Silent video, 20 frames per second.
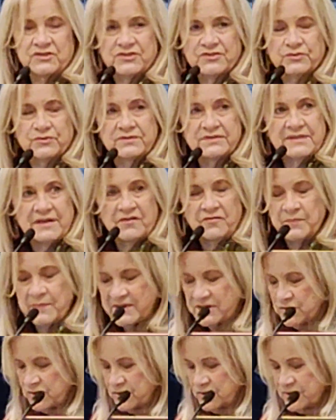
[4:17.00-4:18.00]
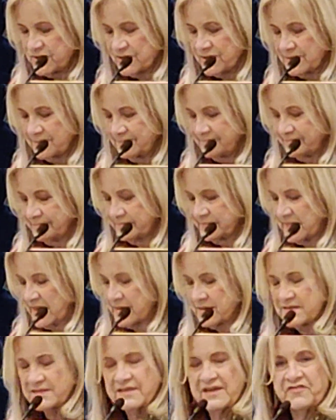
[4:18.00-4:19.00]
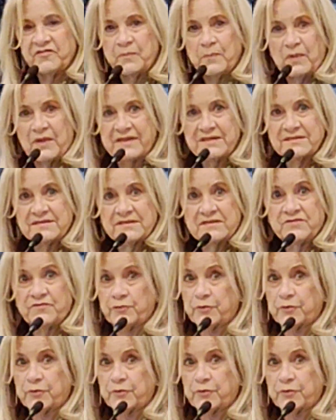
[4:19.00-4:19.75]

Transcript: schools have mentors and safe places